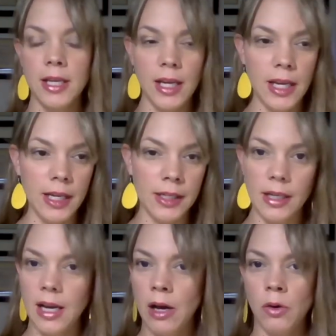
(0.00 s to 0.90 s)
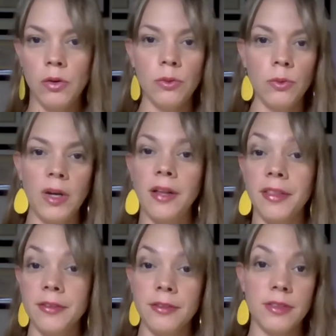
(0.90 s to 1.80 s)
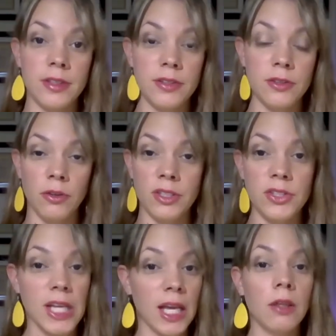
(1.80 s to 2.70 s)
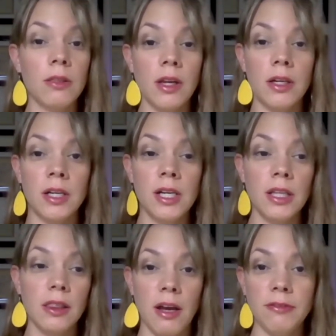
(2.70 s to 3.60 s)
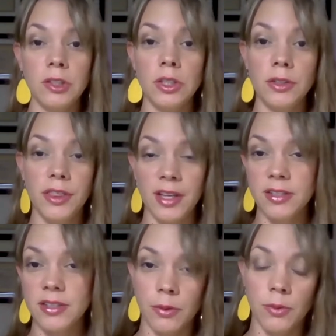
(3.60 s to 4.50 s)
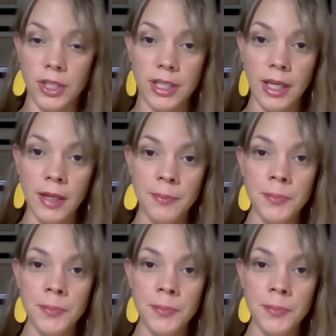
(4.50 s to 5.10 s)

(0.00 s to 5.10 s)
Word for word: and how well on the cellular level things are working.